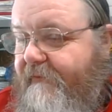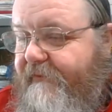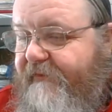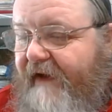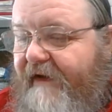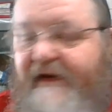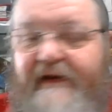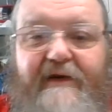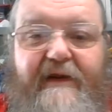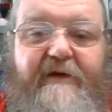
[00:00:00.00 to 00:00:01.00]
fell
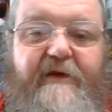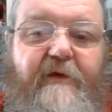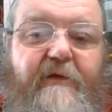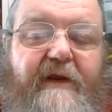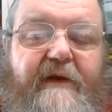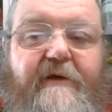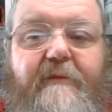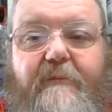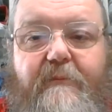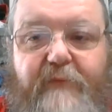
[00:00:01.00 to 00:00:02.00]
in
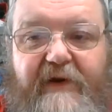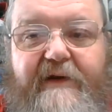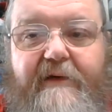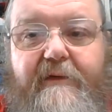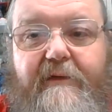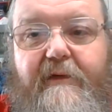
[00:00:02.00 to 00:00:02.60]
Britain,